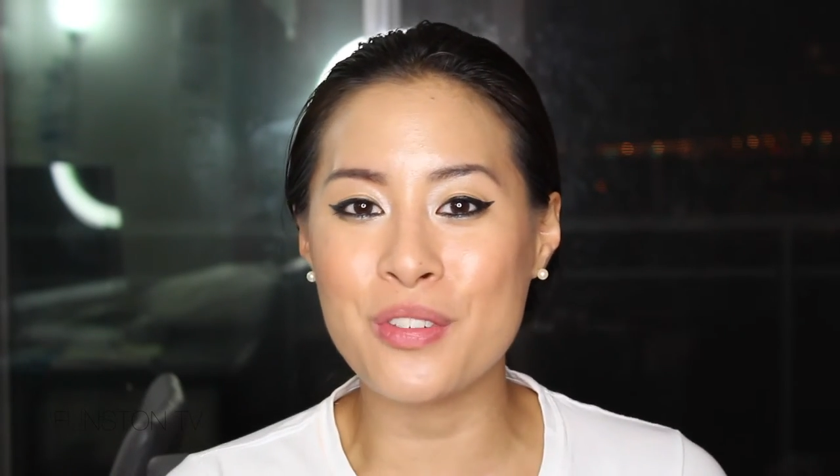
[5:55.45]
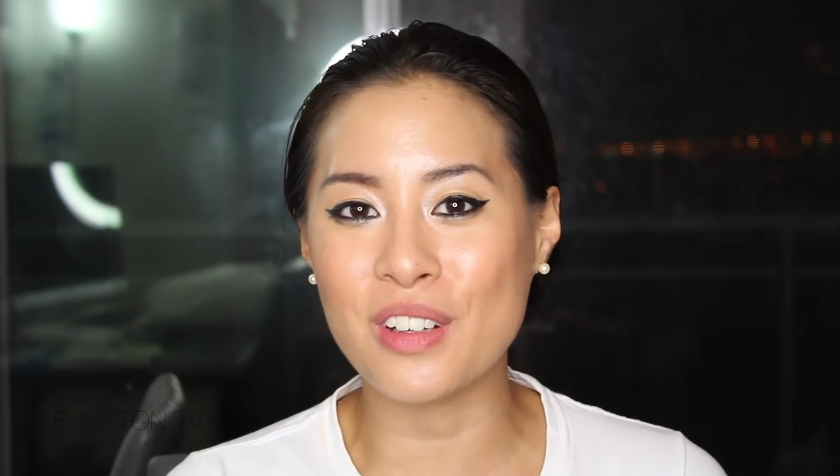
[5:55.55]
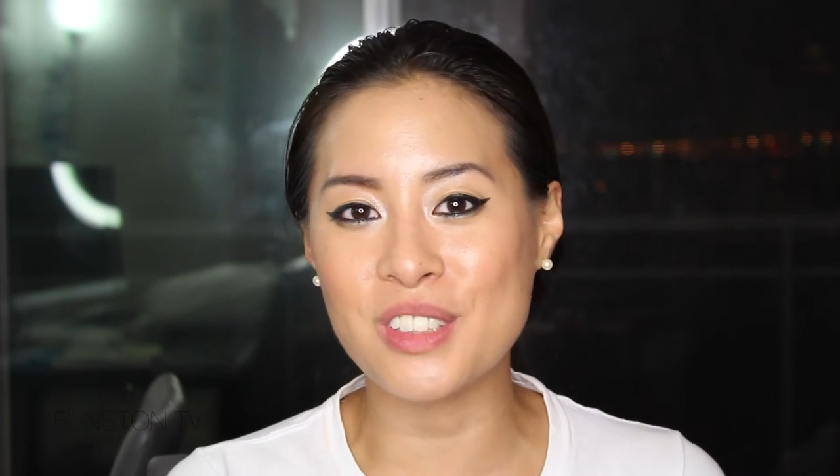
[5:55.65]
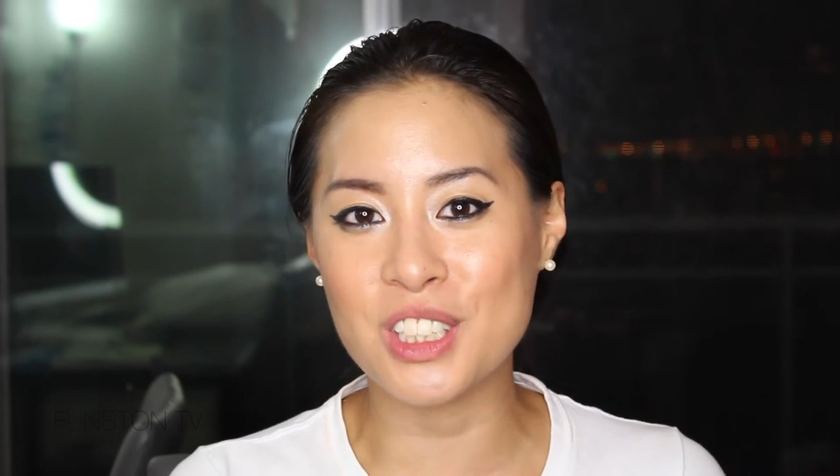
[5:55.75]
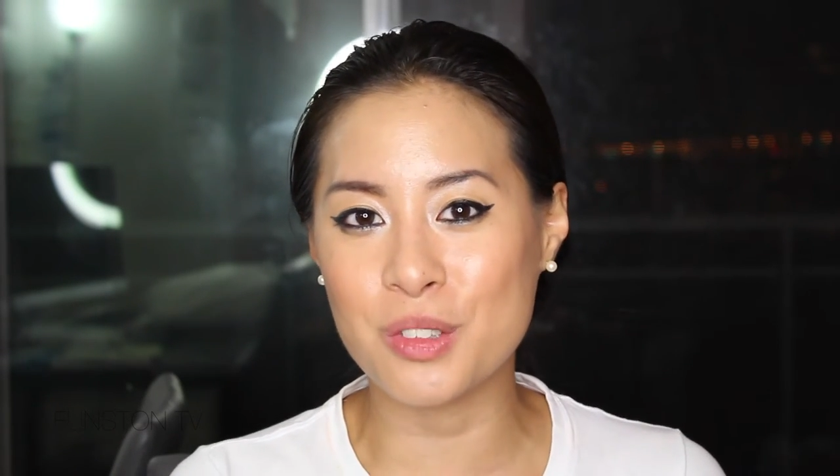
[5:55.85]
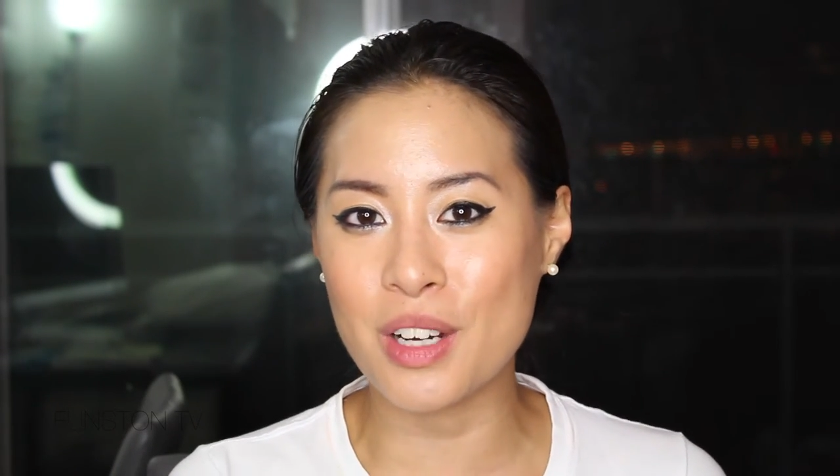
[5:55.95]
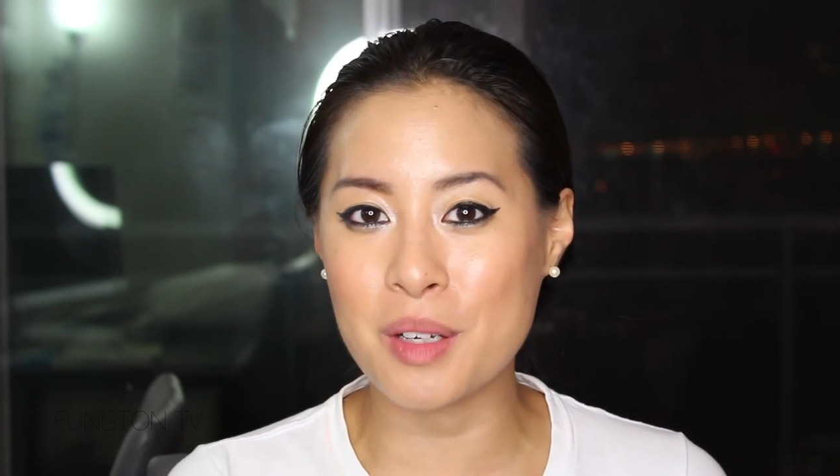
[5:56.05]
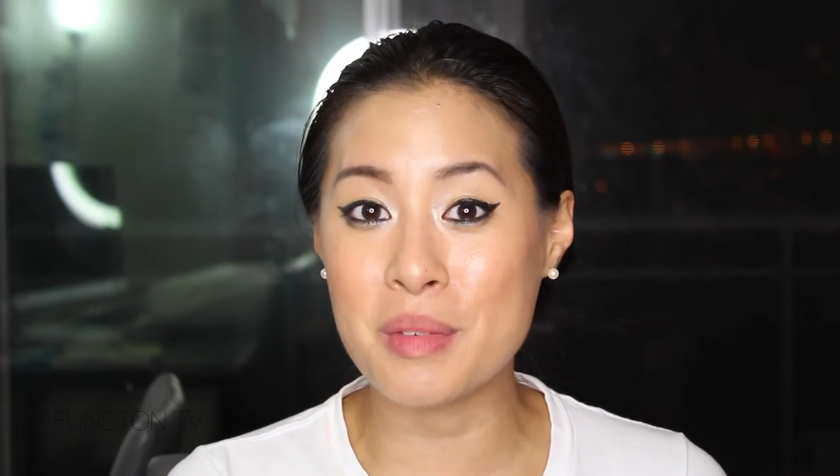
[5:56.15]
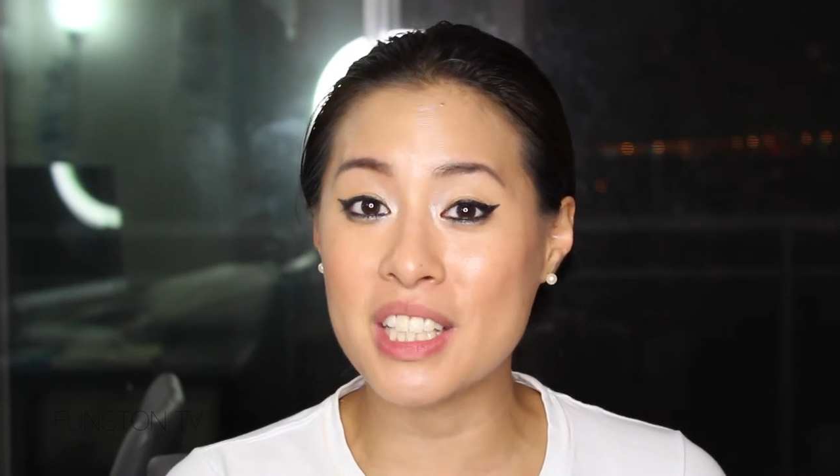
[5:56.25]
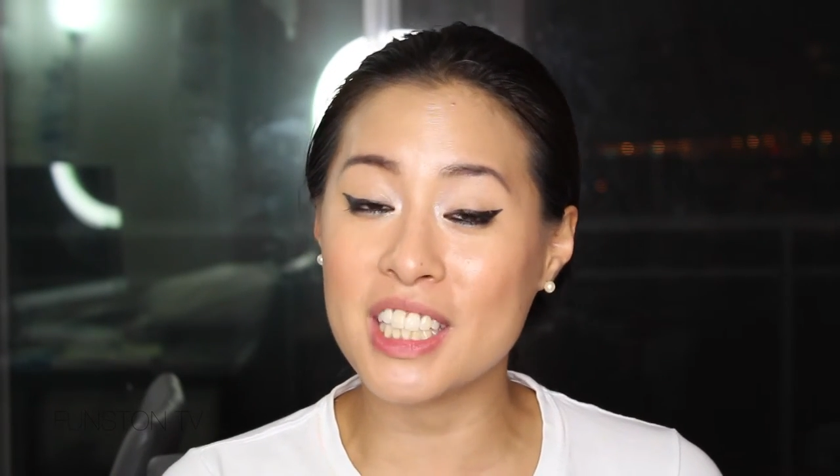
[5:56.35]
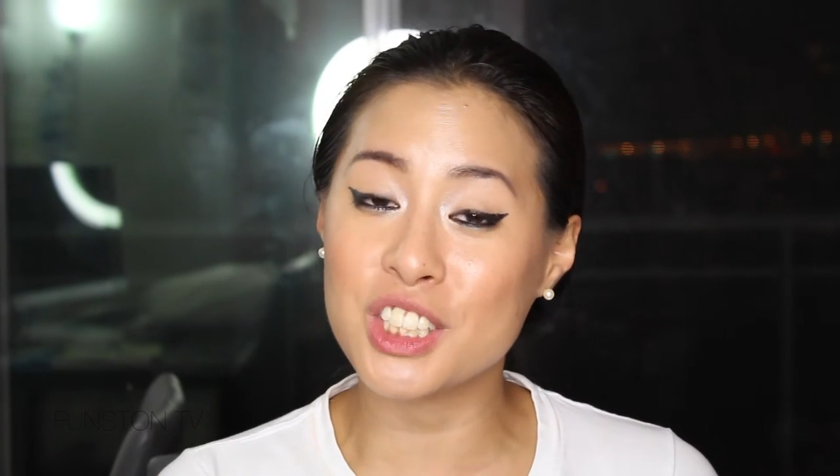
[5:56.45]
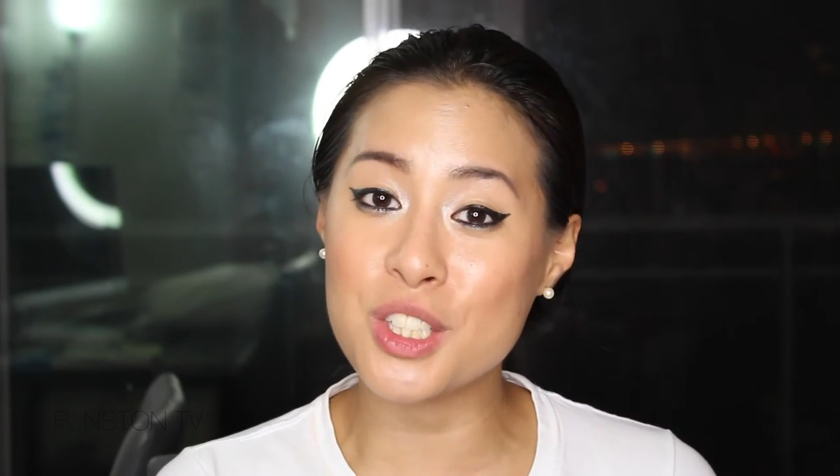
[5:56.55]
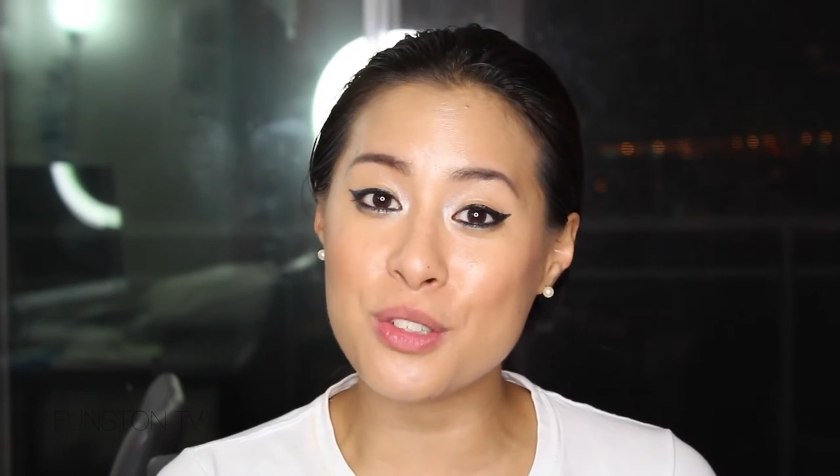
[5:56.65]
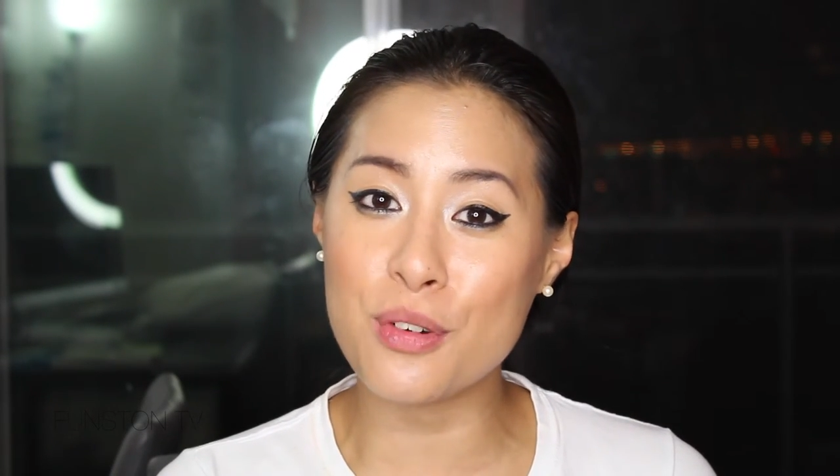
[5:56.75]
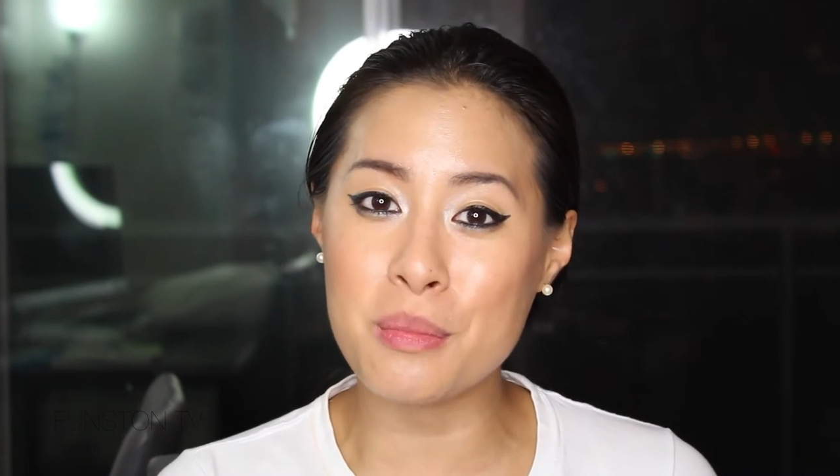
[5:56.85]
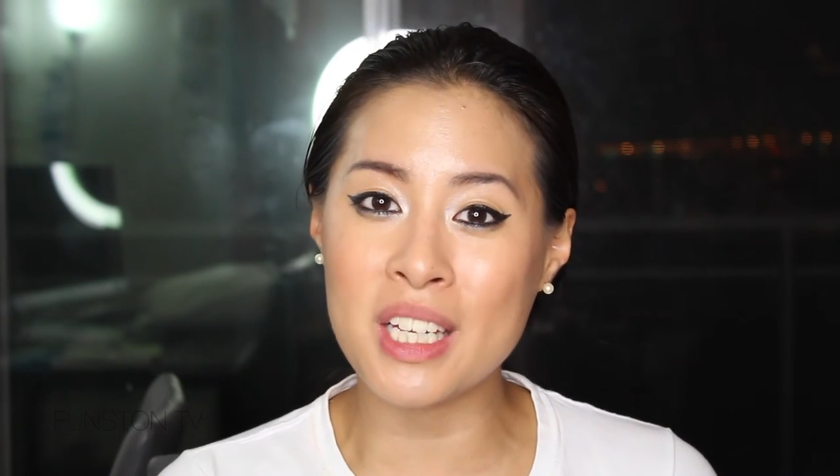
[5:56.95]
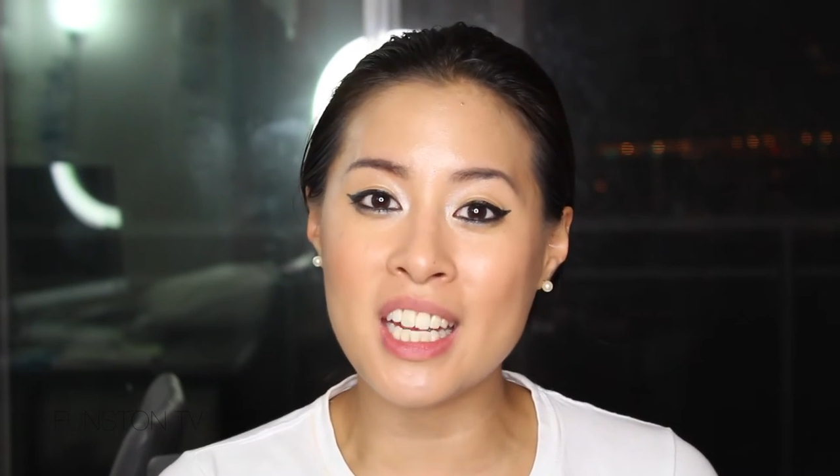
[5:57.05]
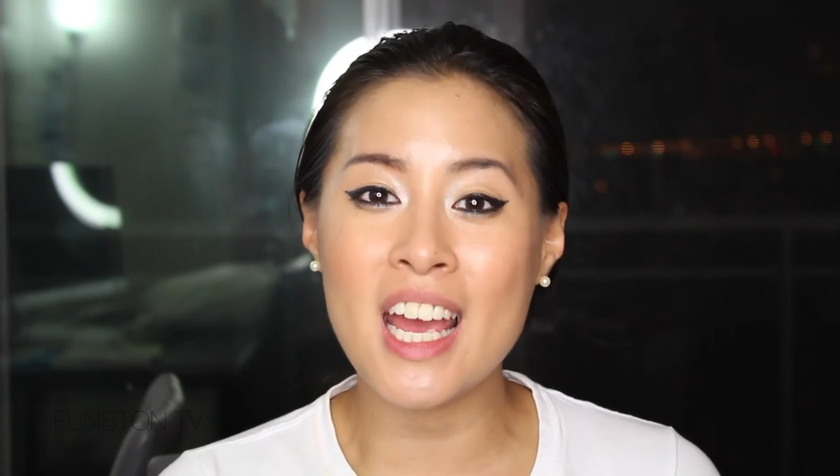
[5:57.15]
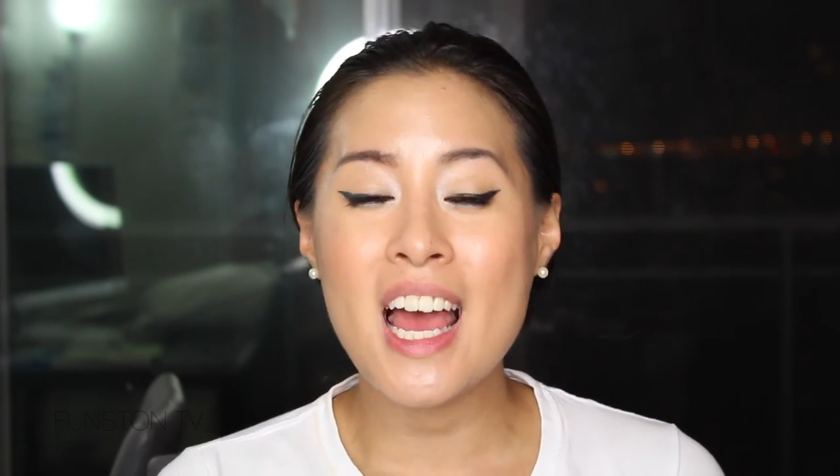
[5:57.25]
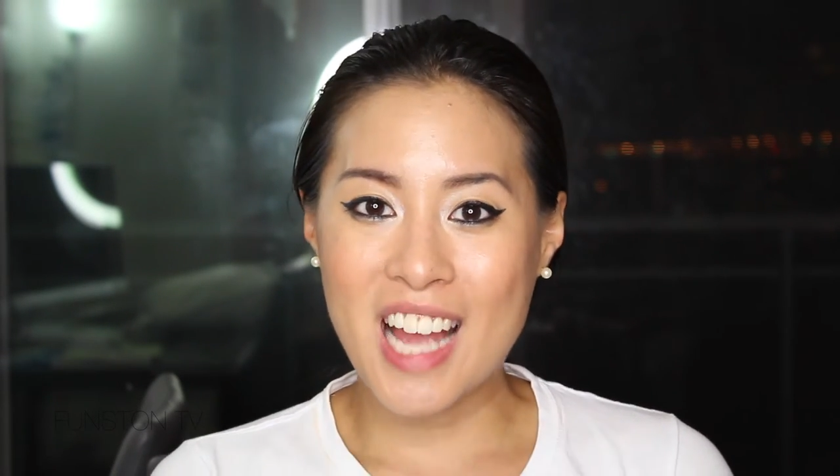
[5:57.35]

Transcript: foundation recommendations for me.